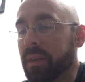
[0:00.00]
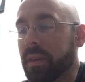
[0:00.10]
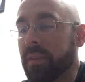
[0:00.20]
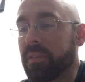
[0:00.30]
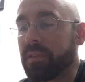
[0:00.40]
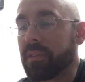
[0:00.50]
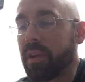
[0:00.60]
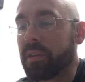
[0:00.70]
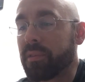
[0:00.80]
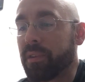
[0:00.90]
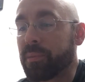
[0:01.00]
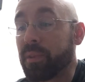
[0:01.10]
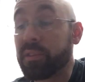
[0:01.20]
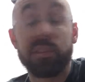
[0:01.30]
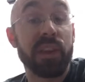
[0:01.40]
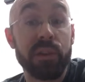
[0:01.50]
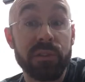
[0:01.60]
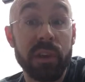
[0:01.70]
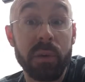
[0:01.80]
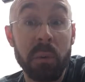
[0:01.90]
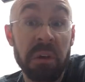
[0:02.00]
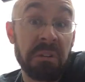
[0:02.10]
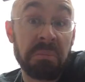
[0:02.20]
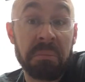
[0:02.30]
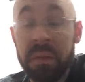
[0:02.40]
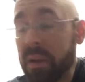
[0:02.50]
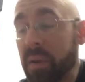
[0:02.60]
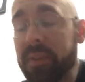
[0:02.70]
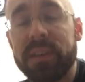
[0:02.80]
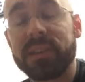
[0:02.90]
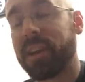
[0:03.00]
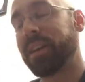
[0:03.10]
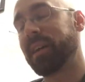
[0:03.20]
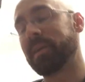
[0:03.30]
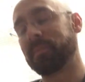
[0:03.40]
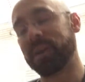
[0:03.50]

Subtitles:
give this card to the first person to say your secret word. Whatever these are, I